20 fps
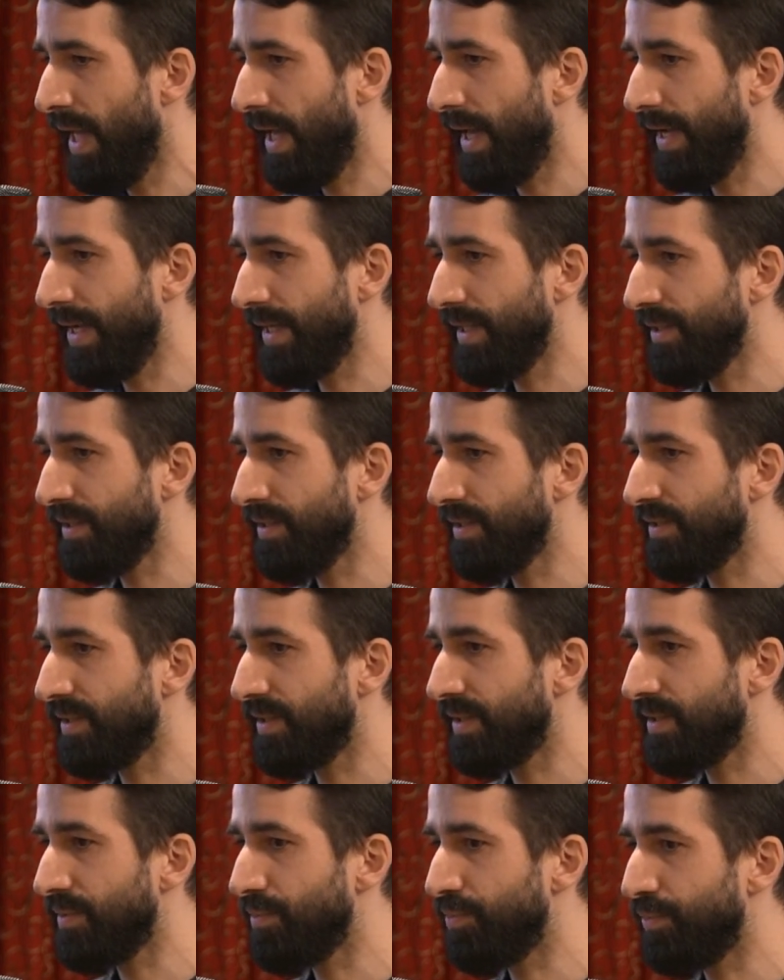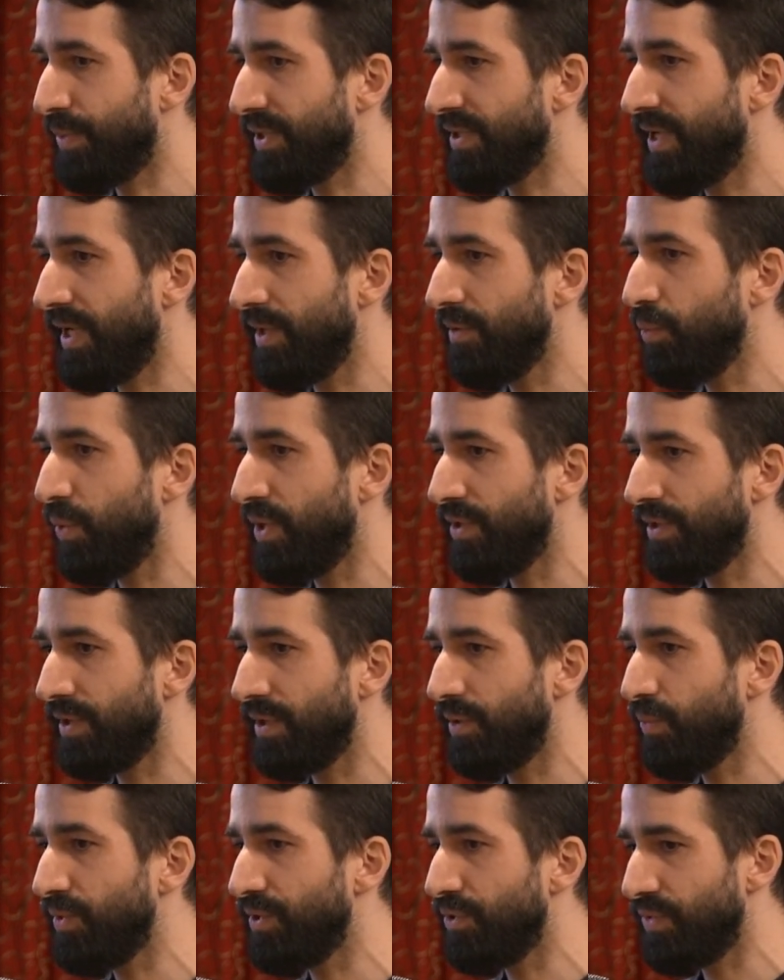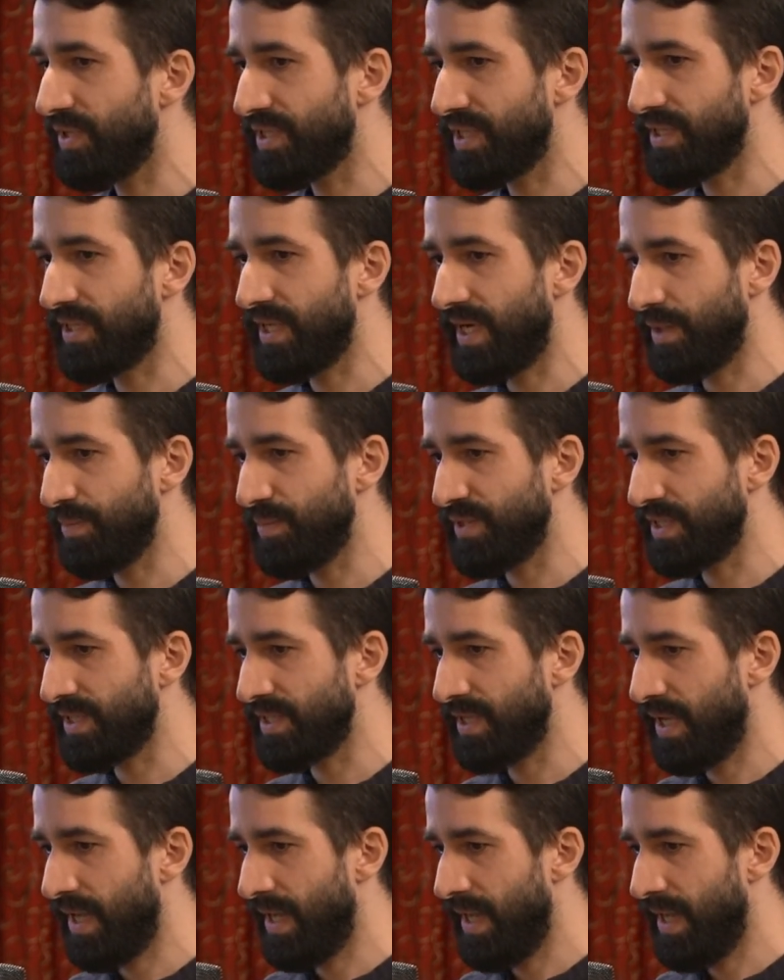And but then with the recent times,